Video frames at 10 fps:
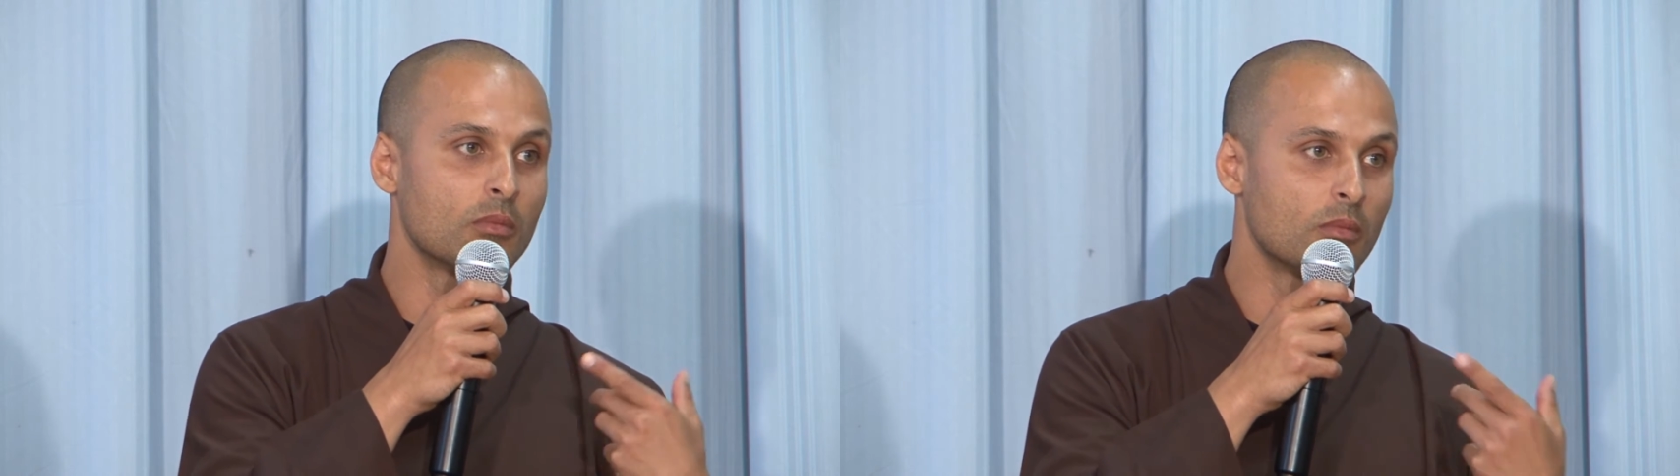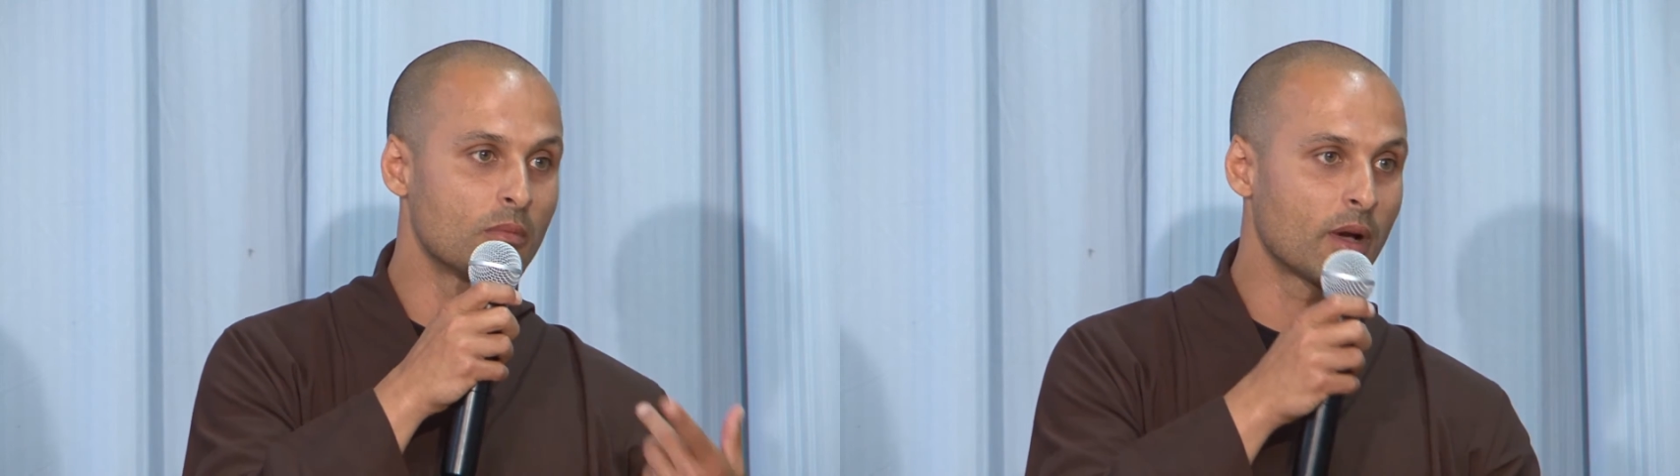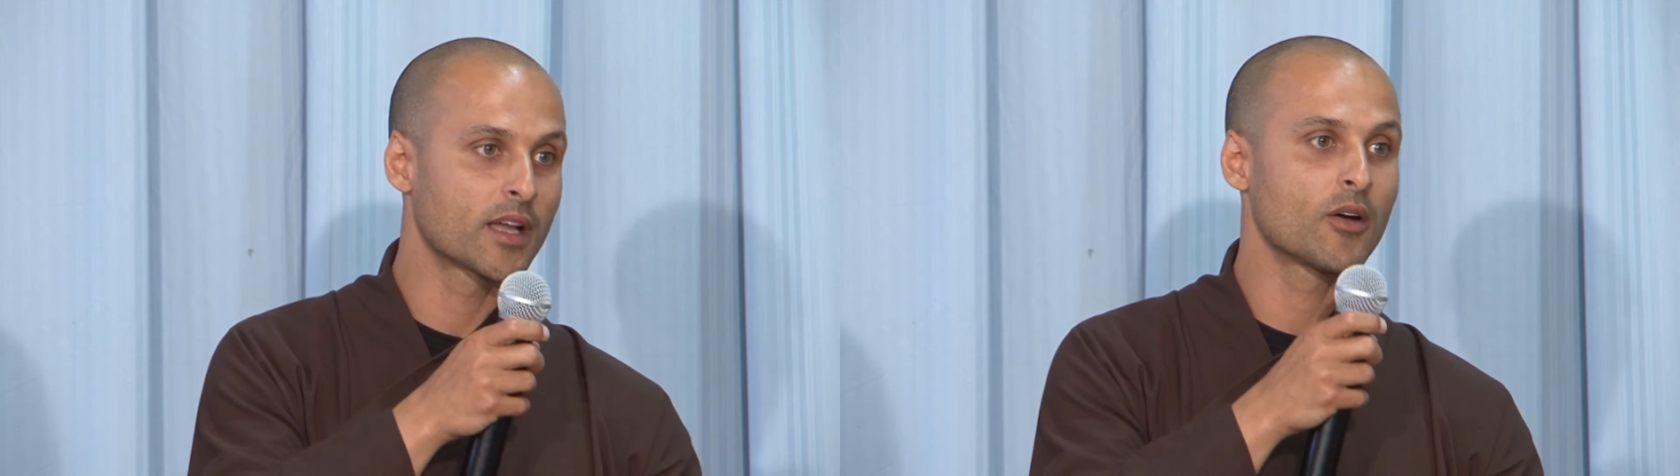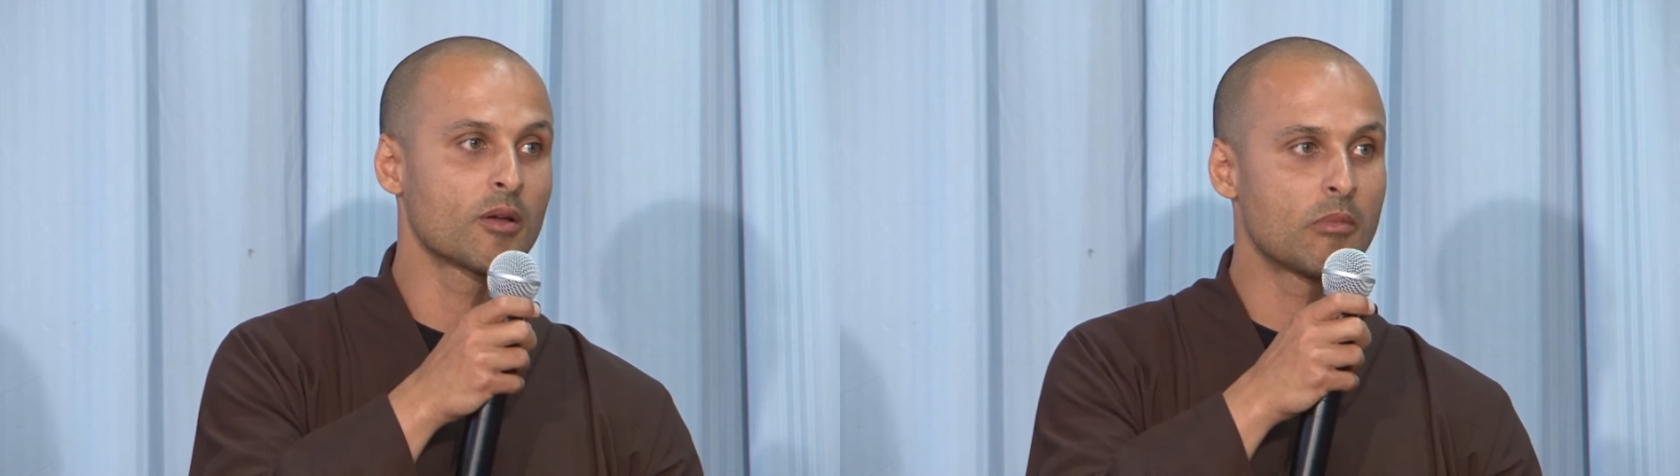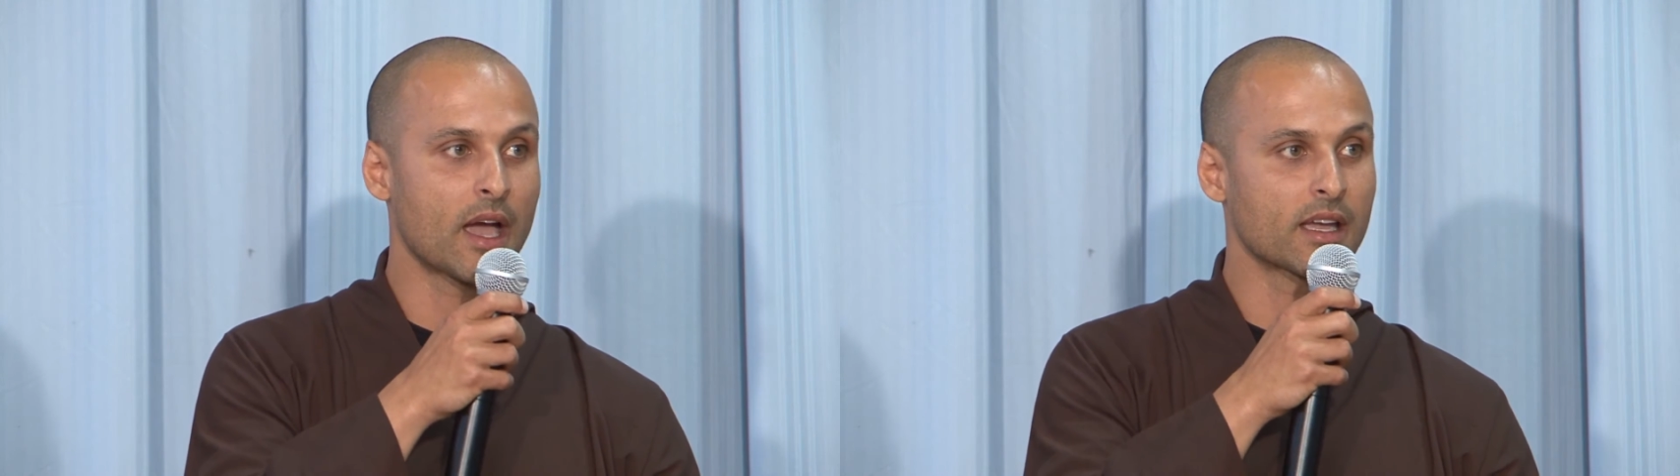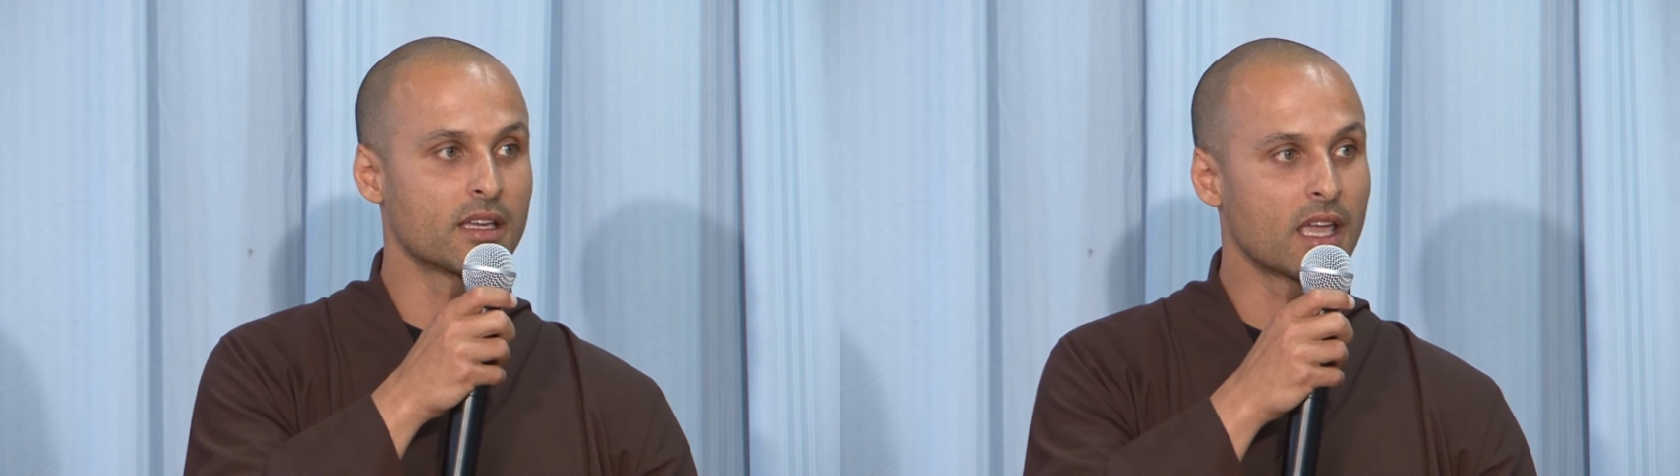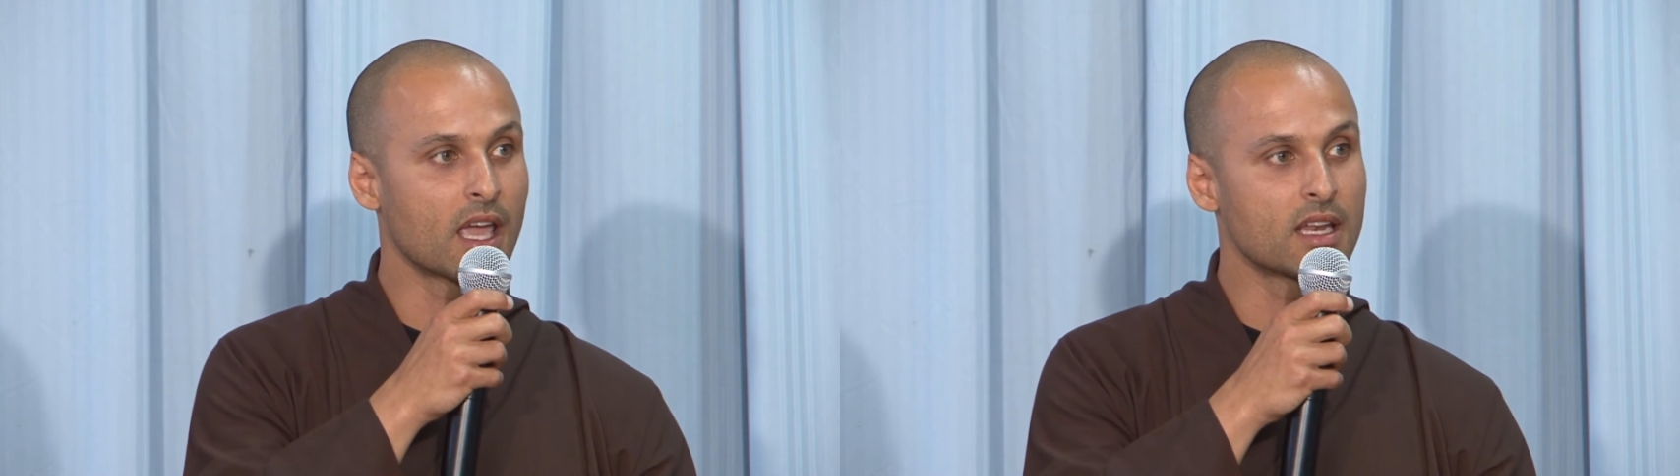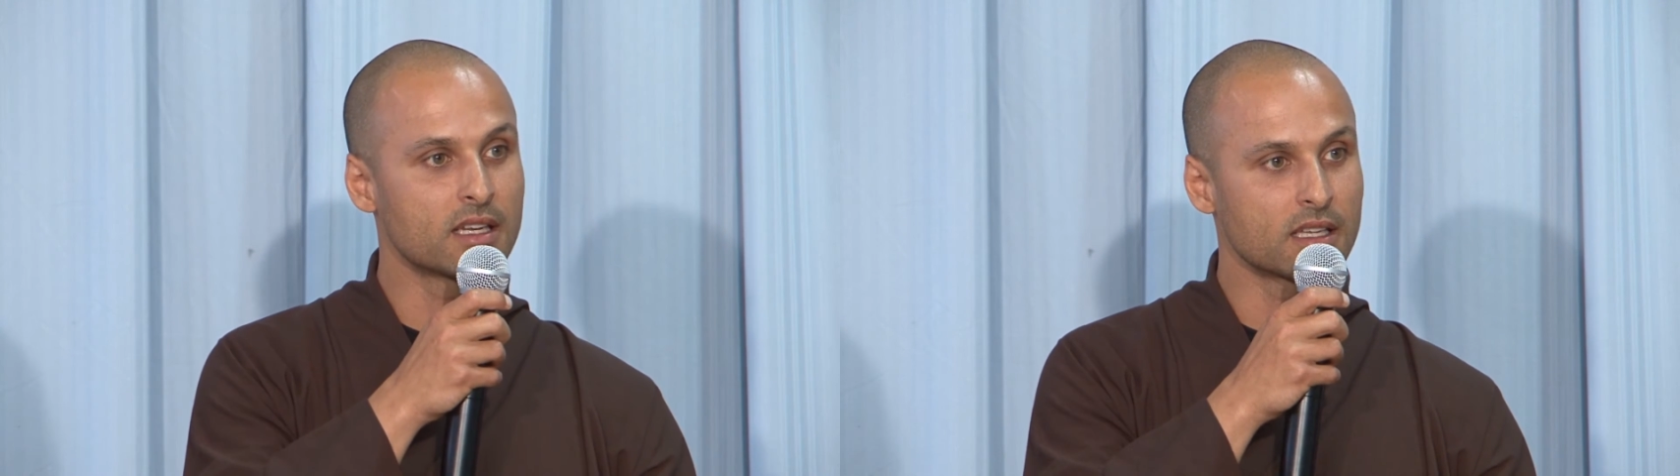by going back again and